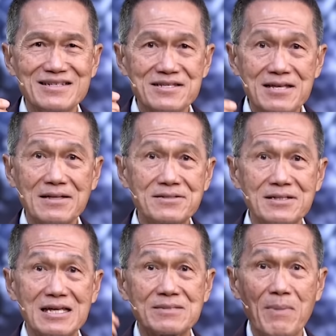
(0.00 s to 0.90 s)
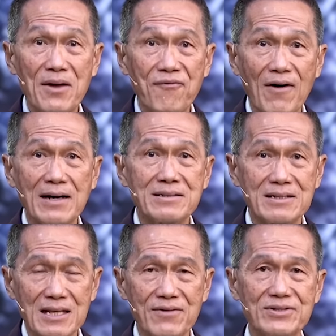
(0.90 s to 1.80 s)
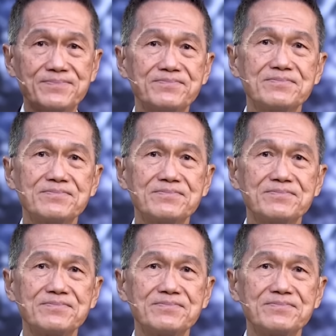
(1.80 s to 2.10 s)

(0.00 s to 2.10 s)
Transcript: such is my Father in heaven.